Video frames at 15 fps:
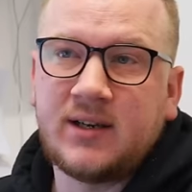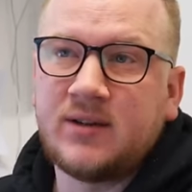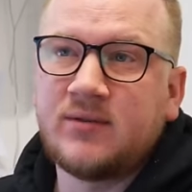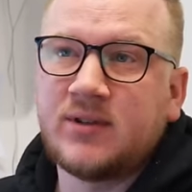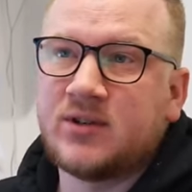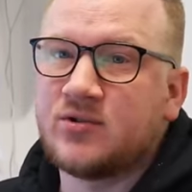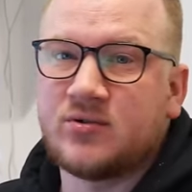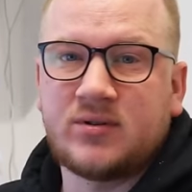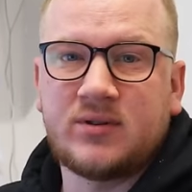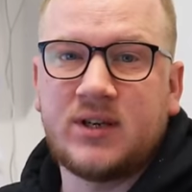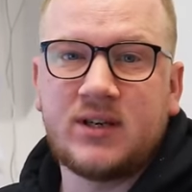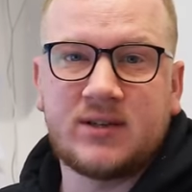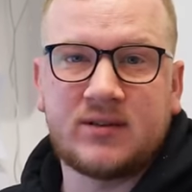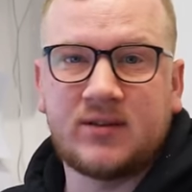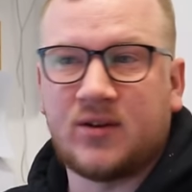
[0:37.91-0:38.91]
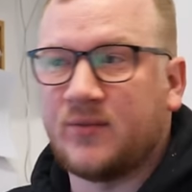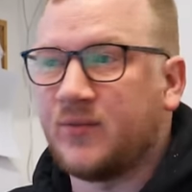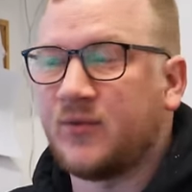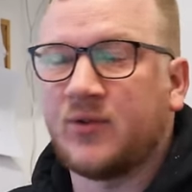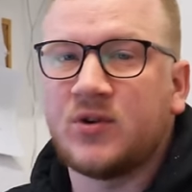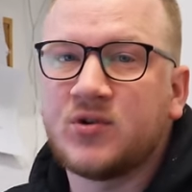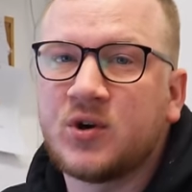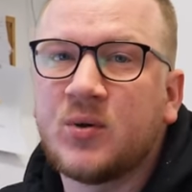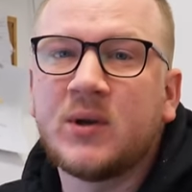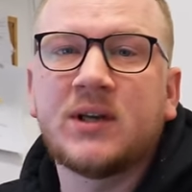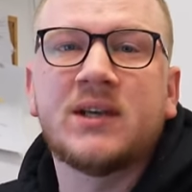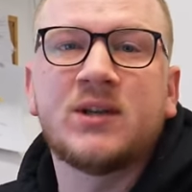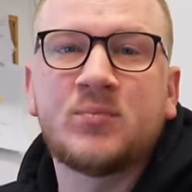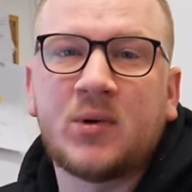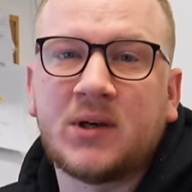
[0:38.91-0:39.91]
know, that he's got 300 quid
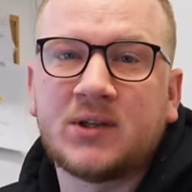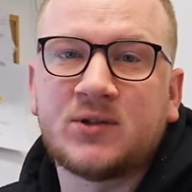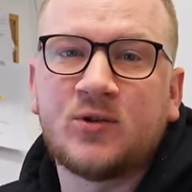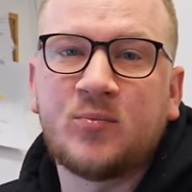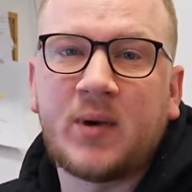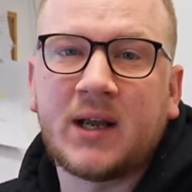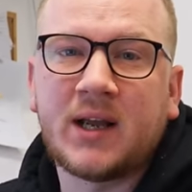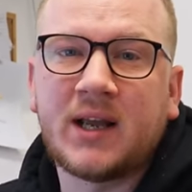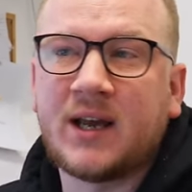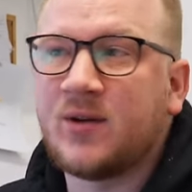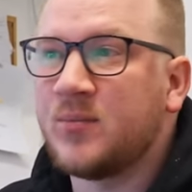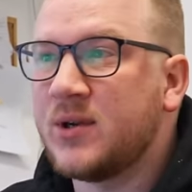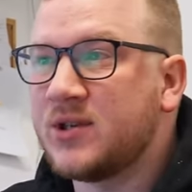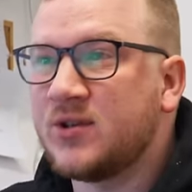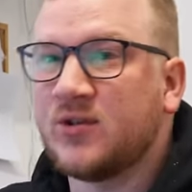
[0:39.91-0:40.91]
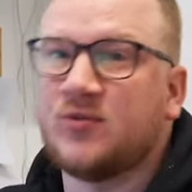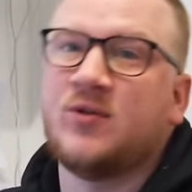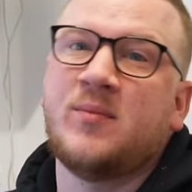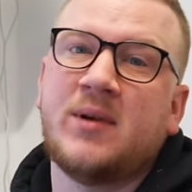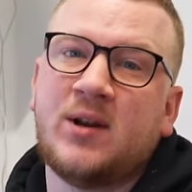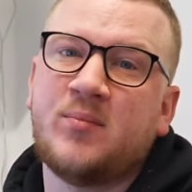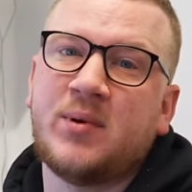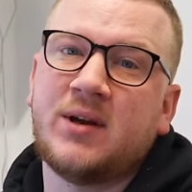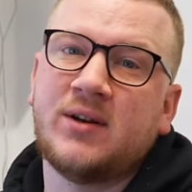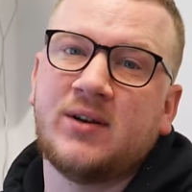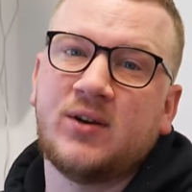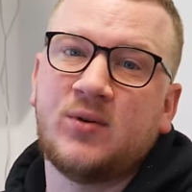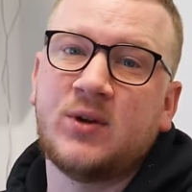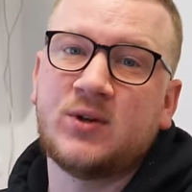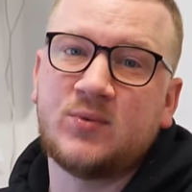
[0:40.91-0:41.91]
in his personal bank account, but he's got 3 million
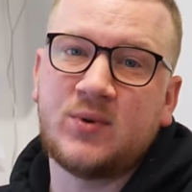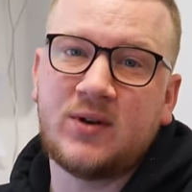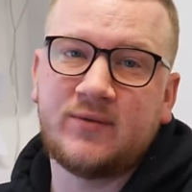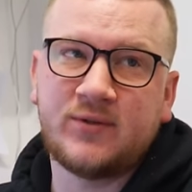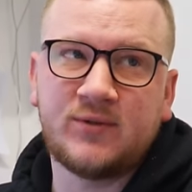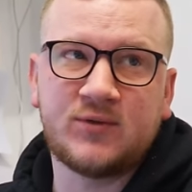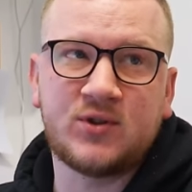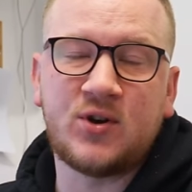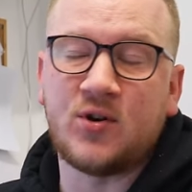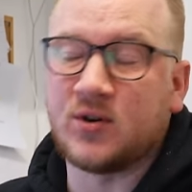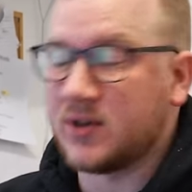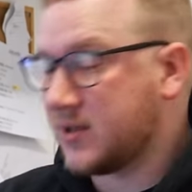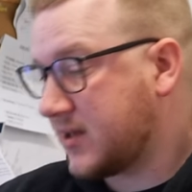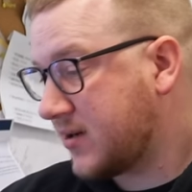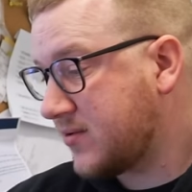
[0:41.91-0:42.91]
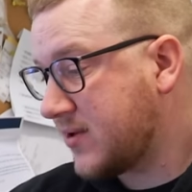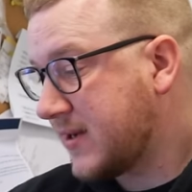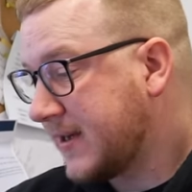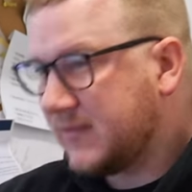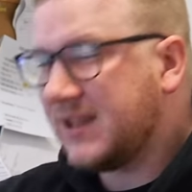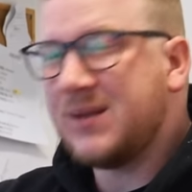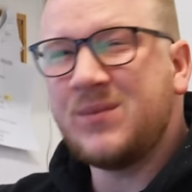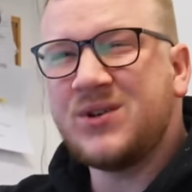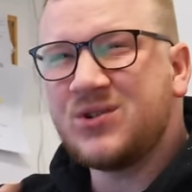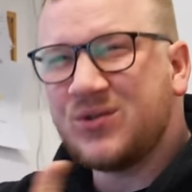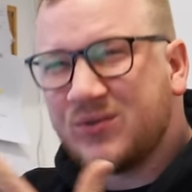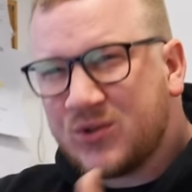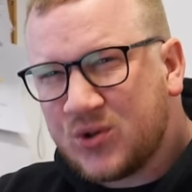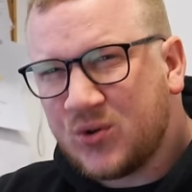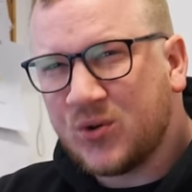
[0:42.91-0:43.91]
quid's worth of stock. So let me
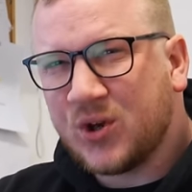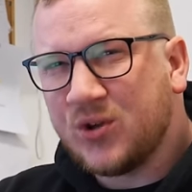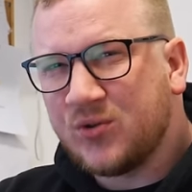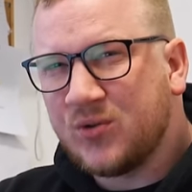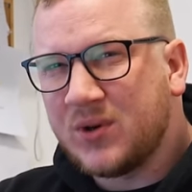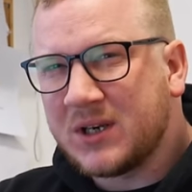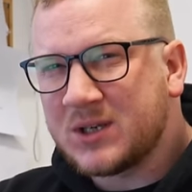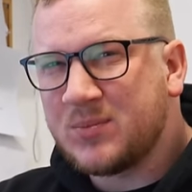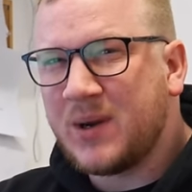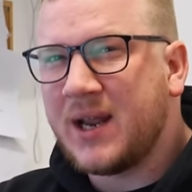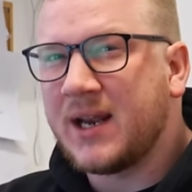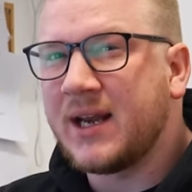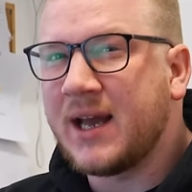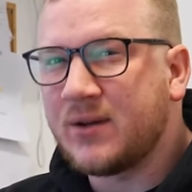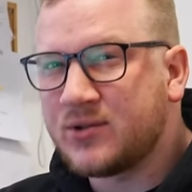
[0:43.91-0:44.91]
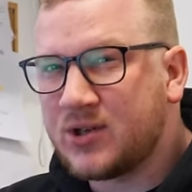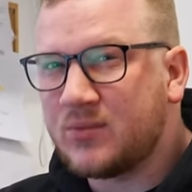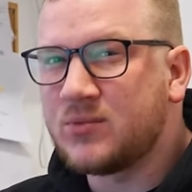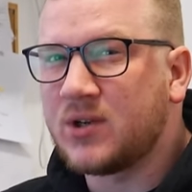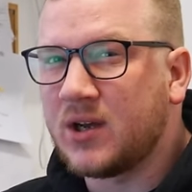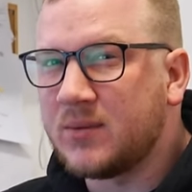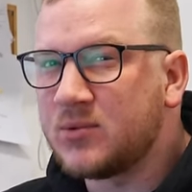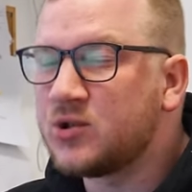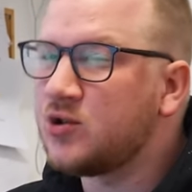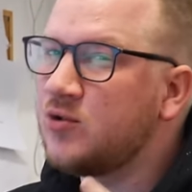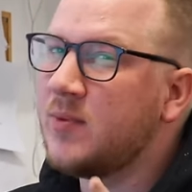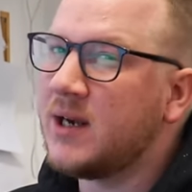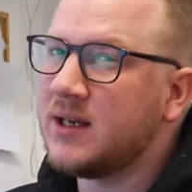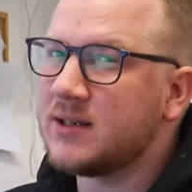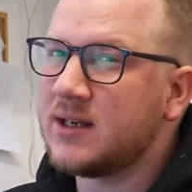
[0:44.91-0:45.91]
sort of talk you through and explain how sometimes too
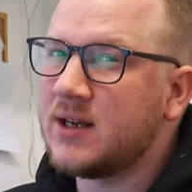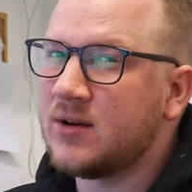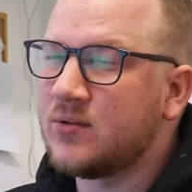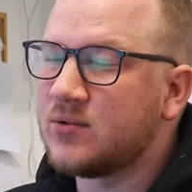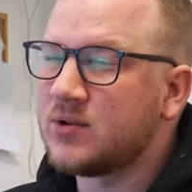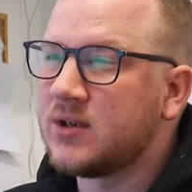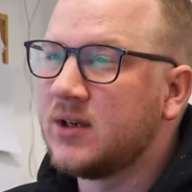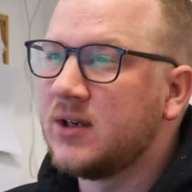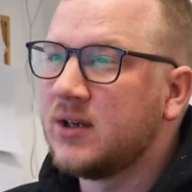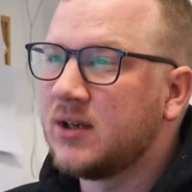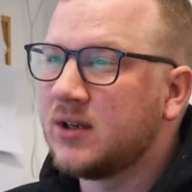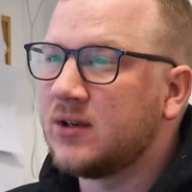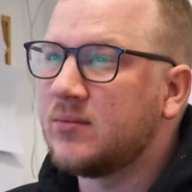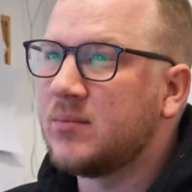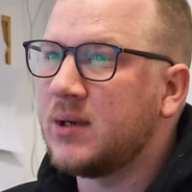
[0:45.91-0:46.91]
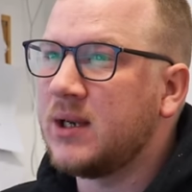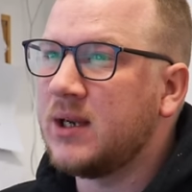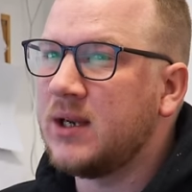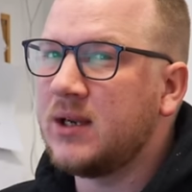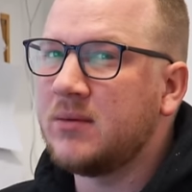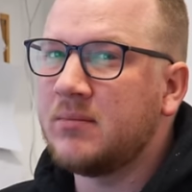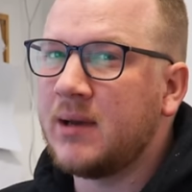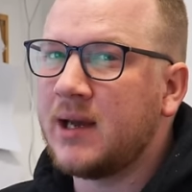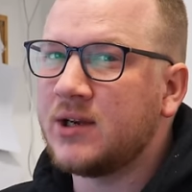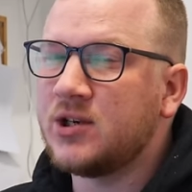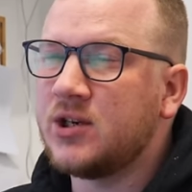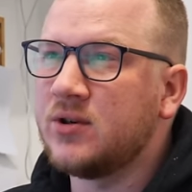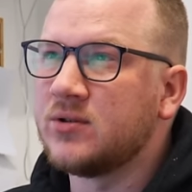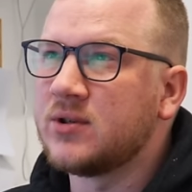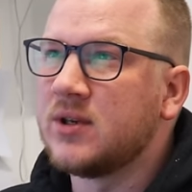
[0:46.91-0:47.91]
many sales can be bad
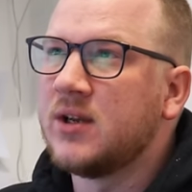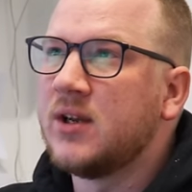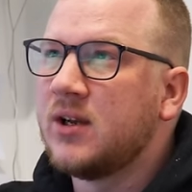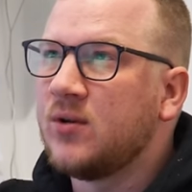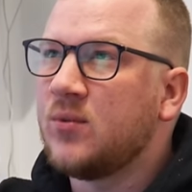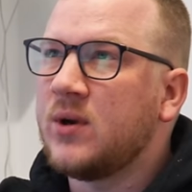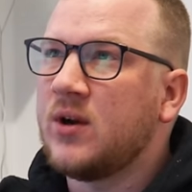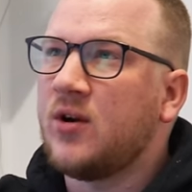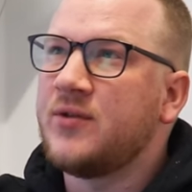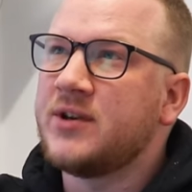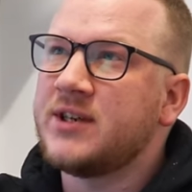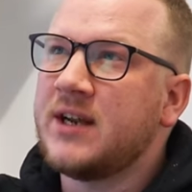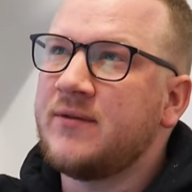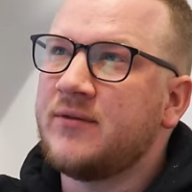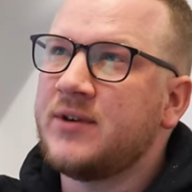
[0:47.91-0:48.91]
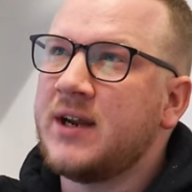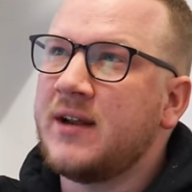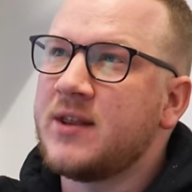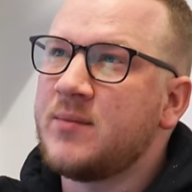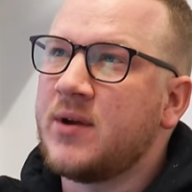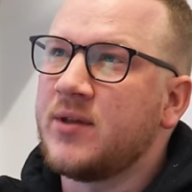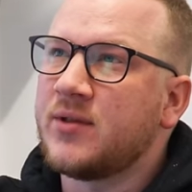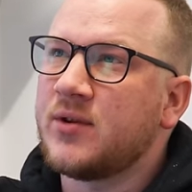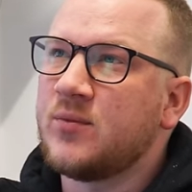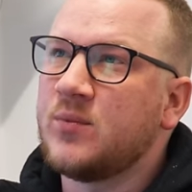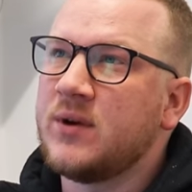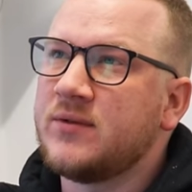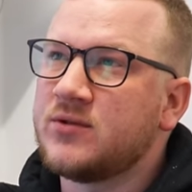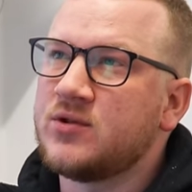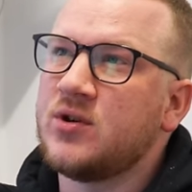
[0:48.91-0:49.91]
news. We are on the 10th day of the month and
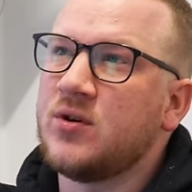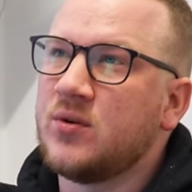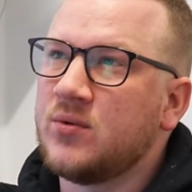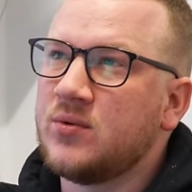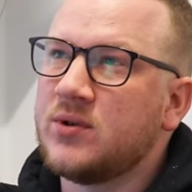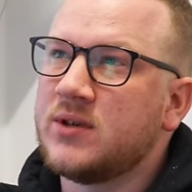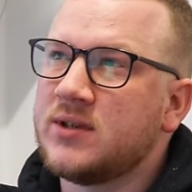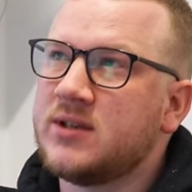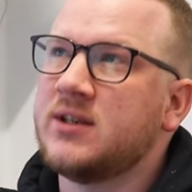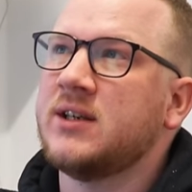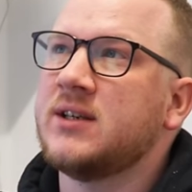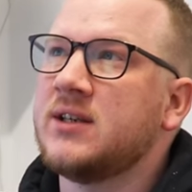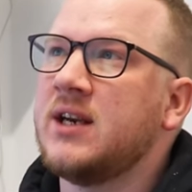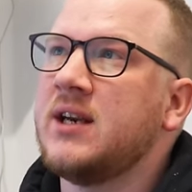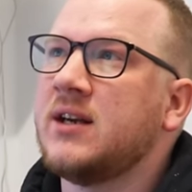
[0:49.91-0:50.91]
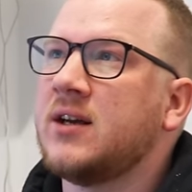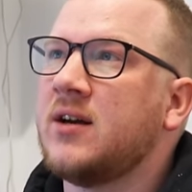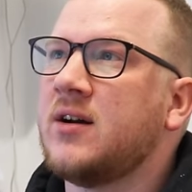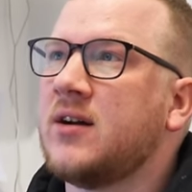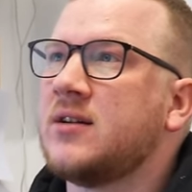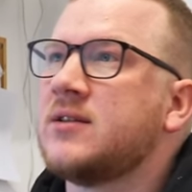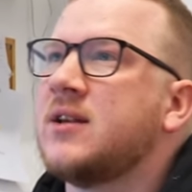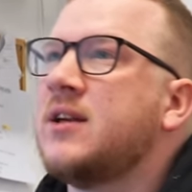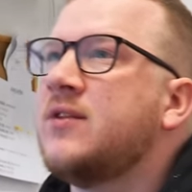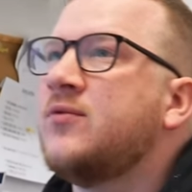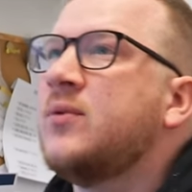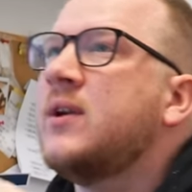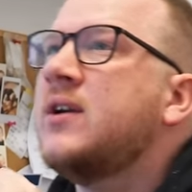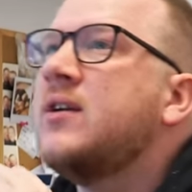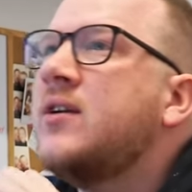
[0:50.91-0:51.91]
we've sold 16 cars. And if
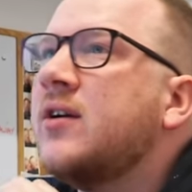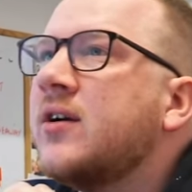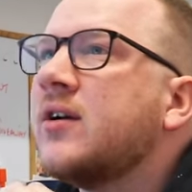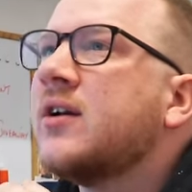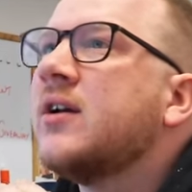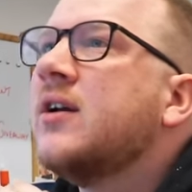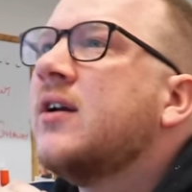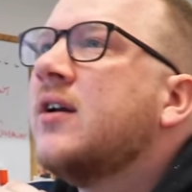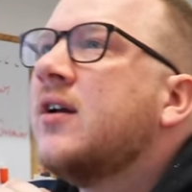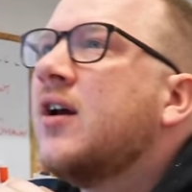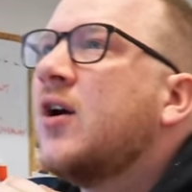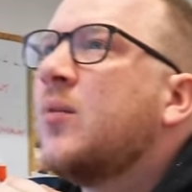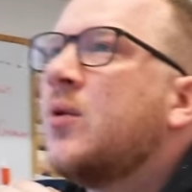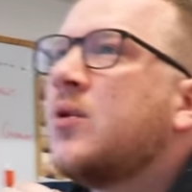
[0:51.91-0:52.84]
we look at